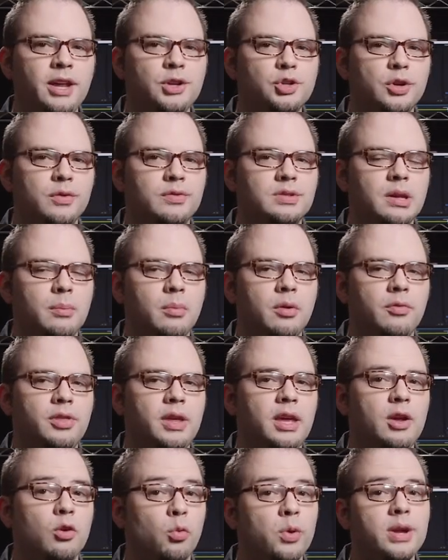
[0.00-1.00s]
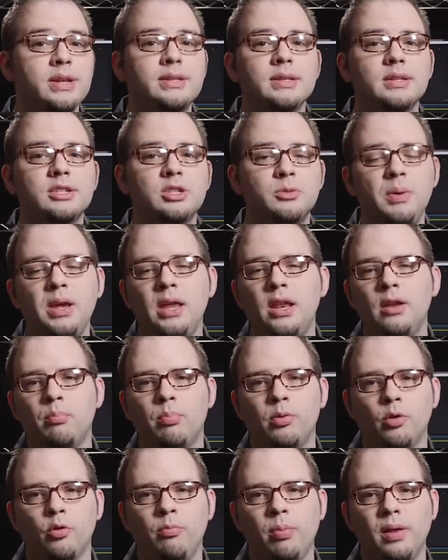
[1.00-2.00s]
of some of the recent speed
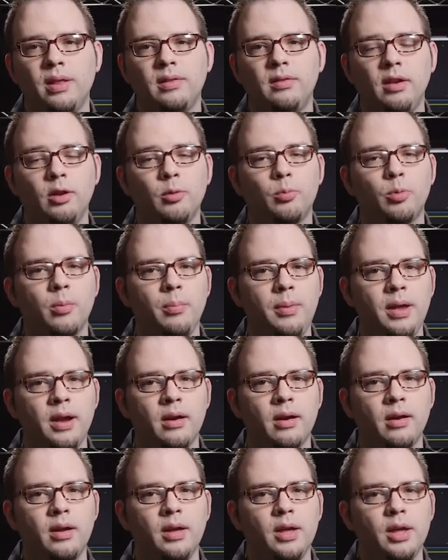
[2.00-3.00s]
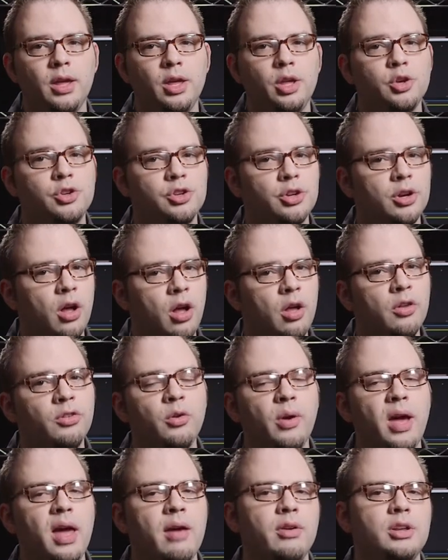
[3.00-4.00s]
improvements in Premiere, you should
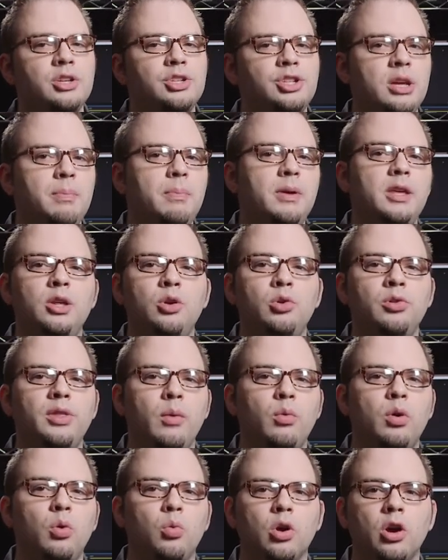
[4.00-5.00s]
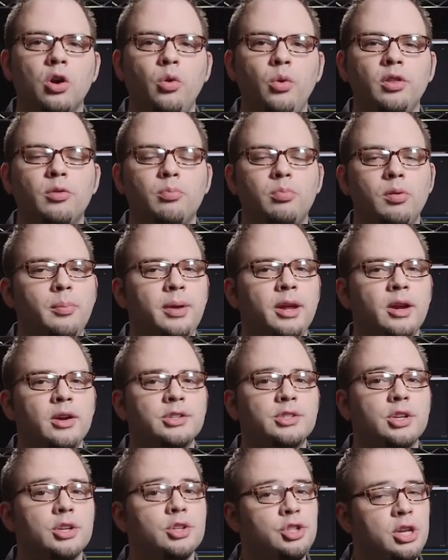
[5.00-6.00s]
also have a GPU that will work with
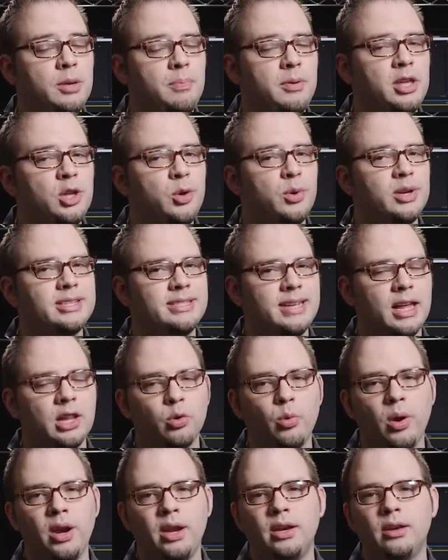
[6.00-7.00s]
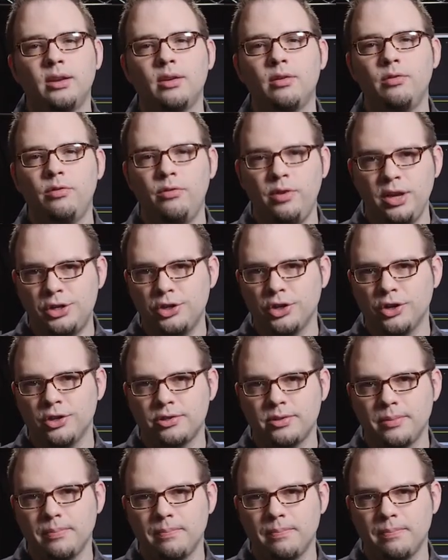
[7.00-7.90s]
Premiere's GPU-accelerated features.